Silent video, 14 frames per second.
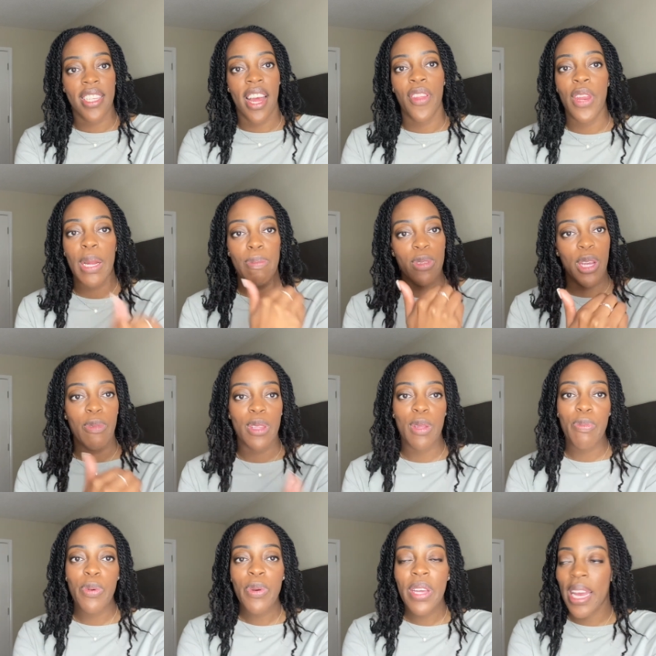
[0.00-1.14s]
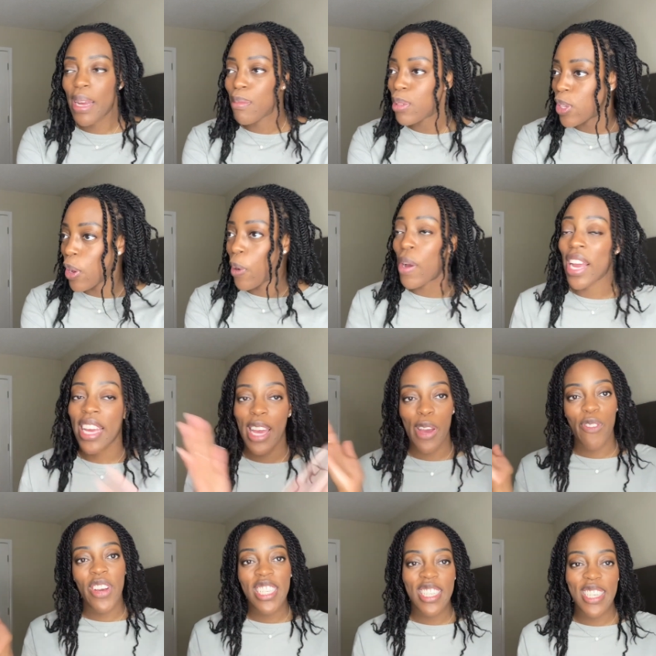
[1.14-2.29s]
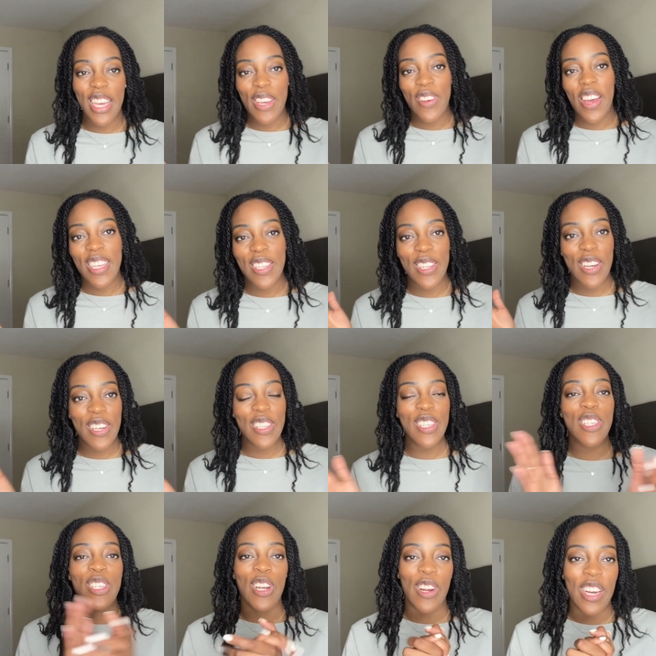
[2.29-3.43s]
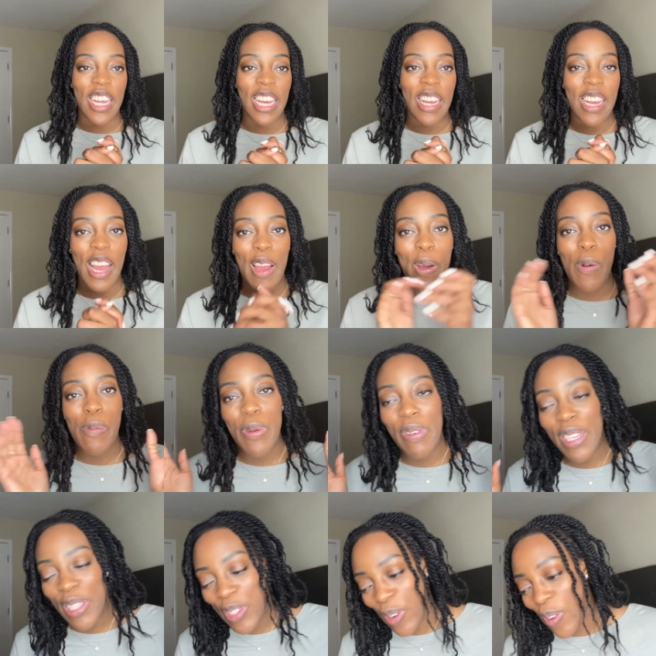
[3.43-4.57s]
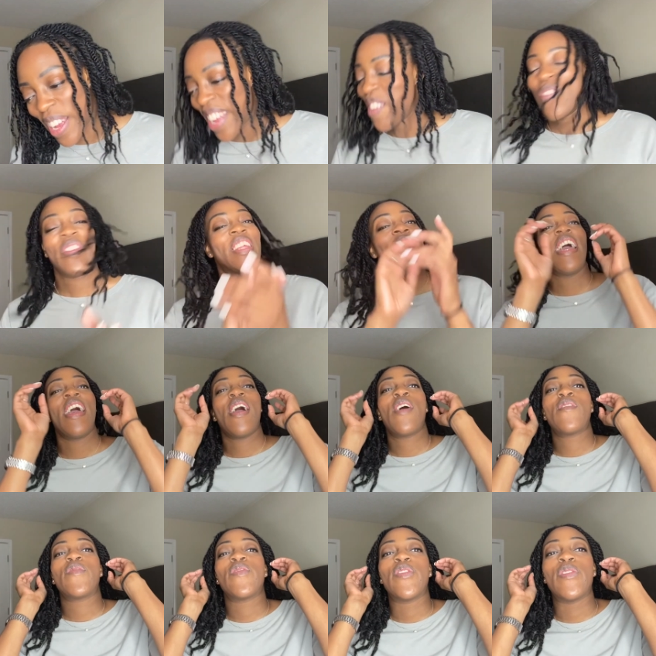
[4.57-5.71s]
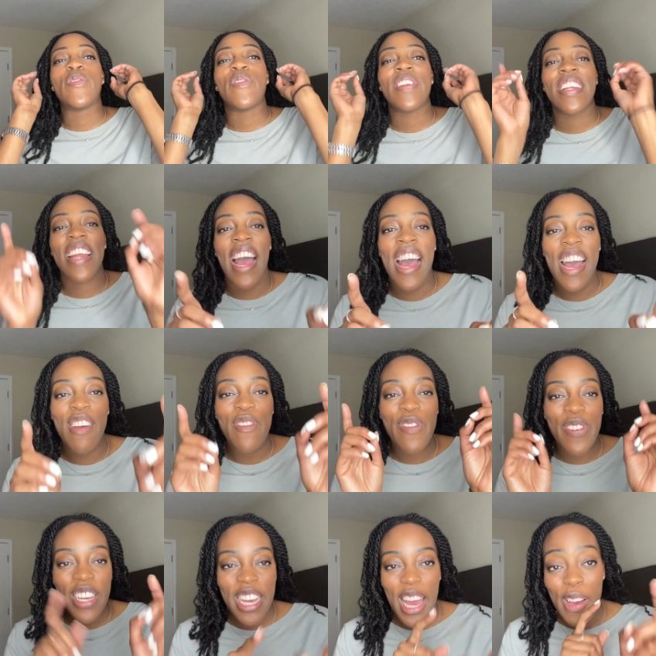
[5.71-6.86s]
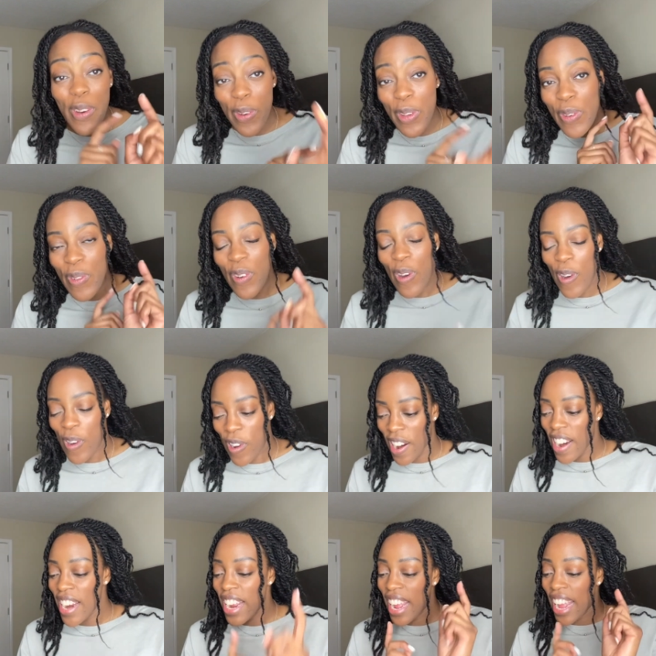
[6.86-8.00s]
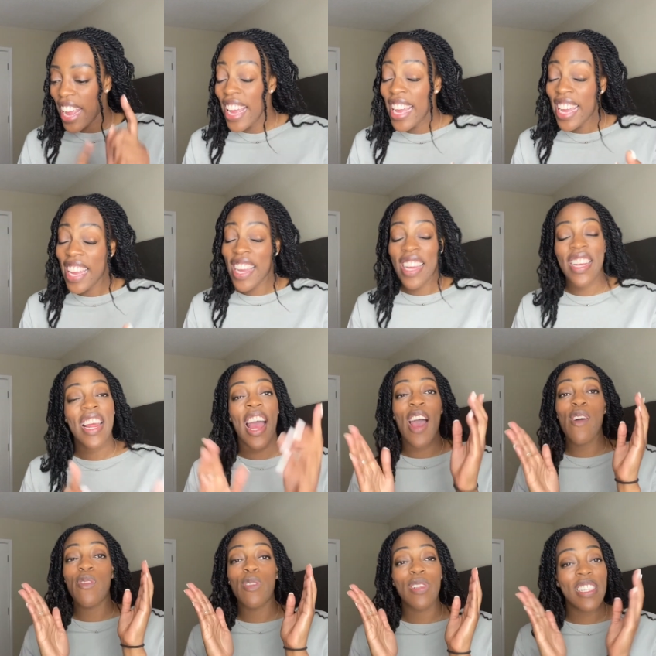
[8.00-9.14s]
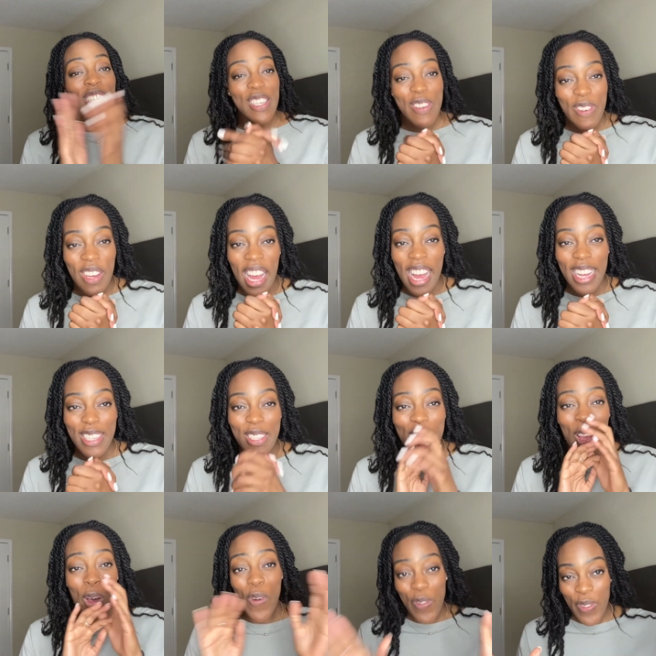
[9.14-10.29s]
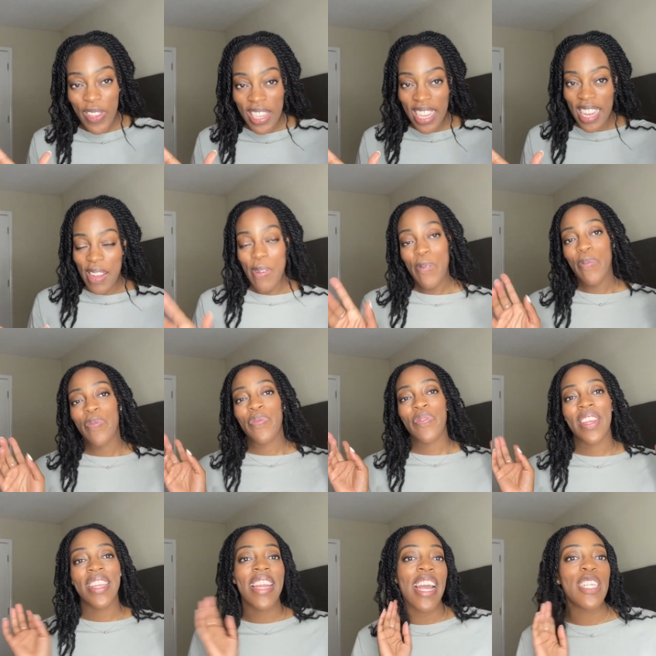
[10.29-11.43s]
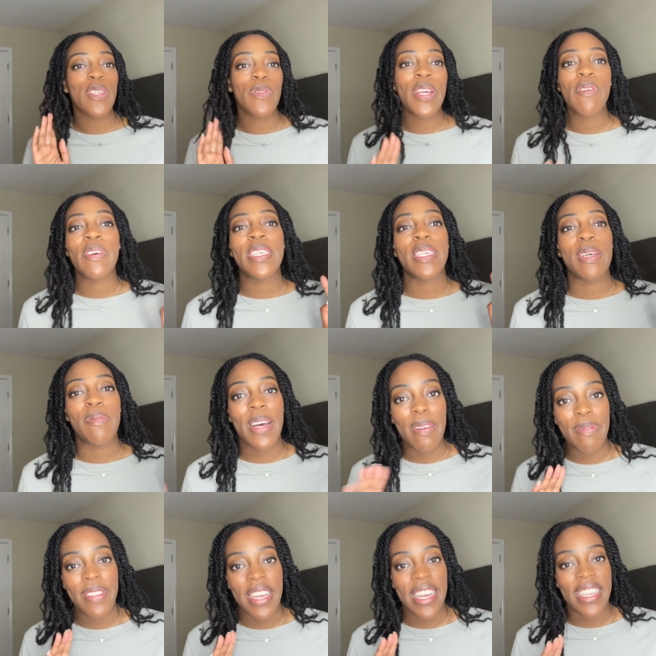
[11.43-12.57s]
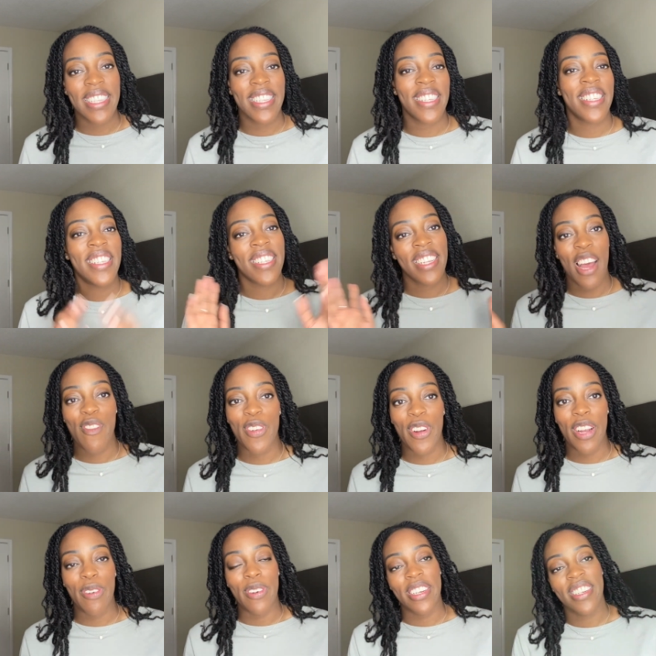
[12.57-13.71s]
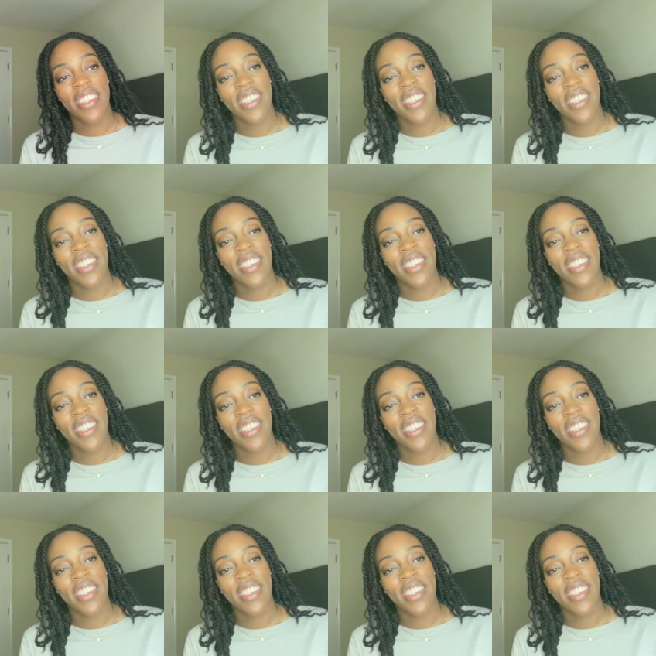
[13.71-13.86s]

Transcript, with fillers: now that I'm done with the boot camp, so I can't wait to take you guys along on the journey. I hope you enjoy. Do not forget who you are, and I will see you guys hopefully next week with some updates. Have a great one.